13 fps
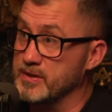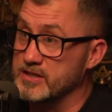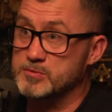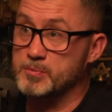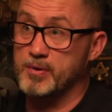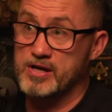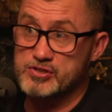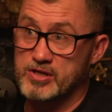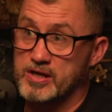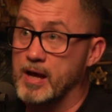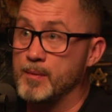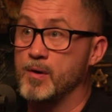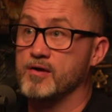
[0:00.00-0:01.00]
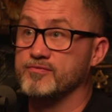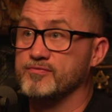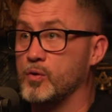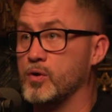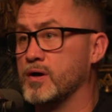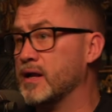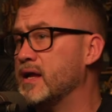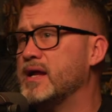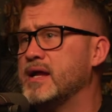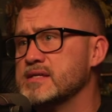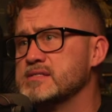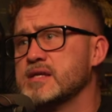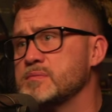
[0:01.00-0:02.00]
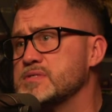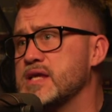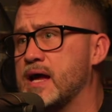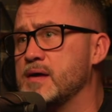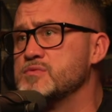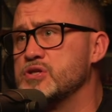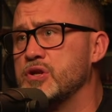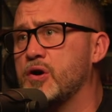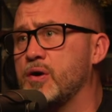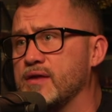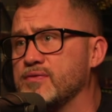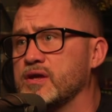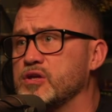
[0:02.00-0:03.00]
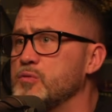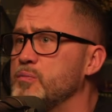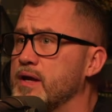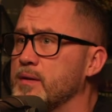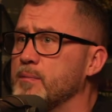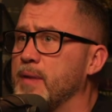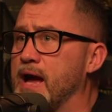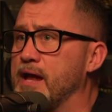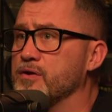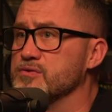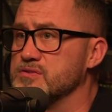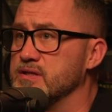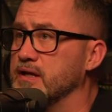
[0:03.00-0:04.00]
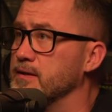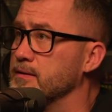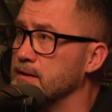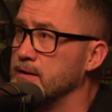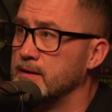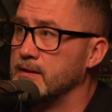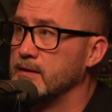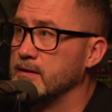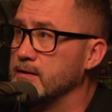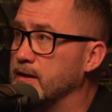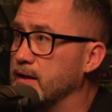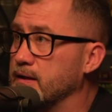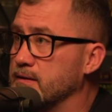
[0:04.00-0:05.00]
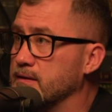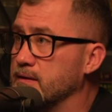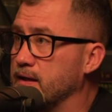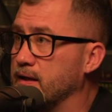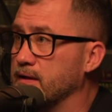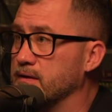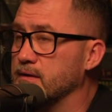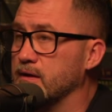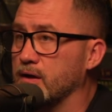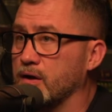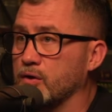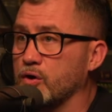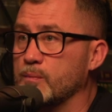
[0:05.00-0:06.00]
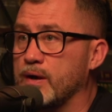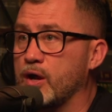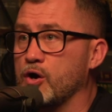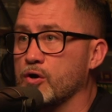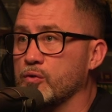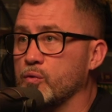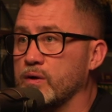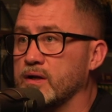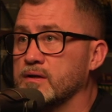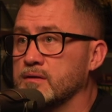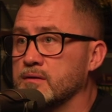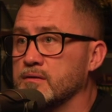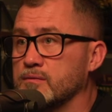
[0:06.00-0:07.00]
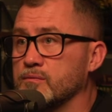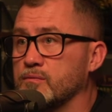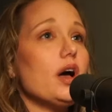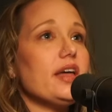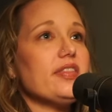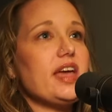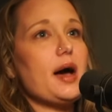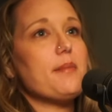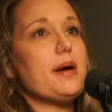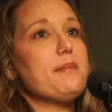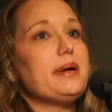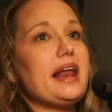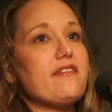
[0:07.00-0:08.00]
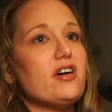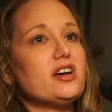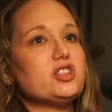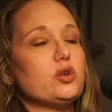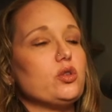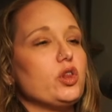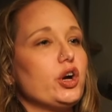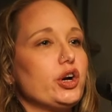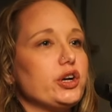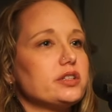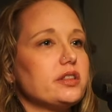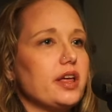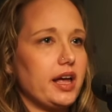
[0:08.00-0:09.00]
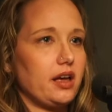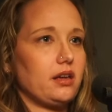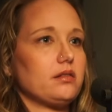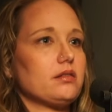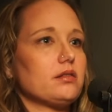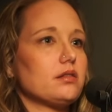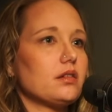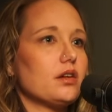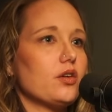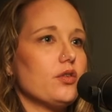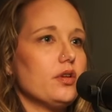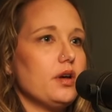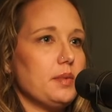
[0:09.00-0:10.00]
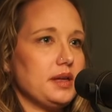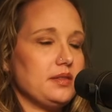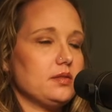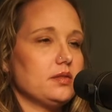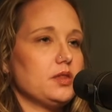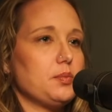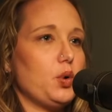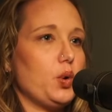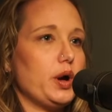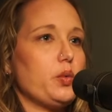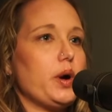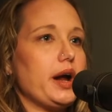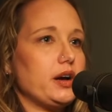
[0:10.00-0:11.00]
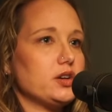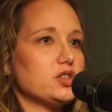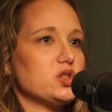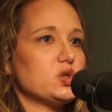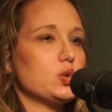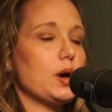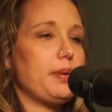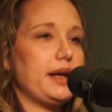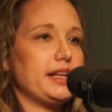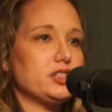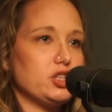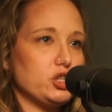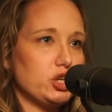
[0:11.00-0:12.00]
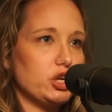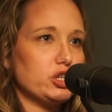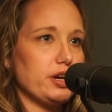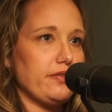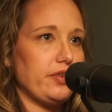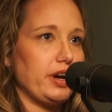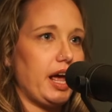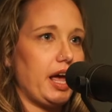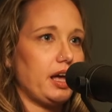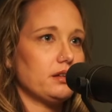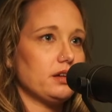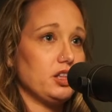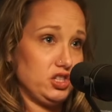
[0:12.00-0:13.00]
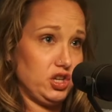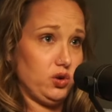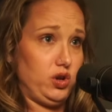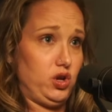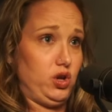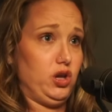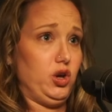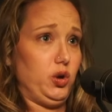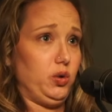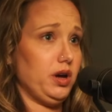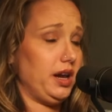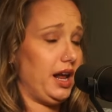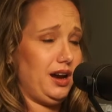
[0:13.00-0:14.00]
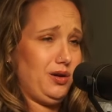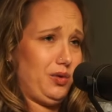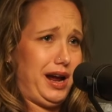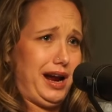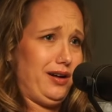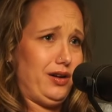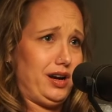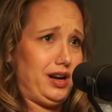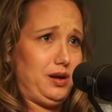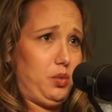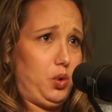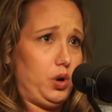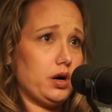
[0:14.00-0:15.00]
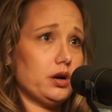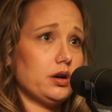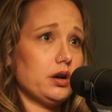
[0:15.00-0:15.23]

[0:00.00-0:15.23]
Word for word: expression. I'm all for it. And sometimes, you know, I think you pick battles that. that that are going to be hard to win. Well, and yeah, but I've also learned, like, I mean, the boy wears sweatpants to church every day, and so do you, and I don't care anymore.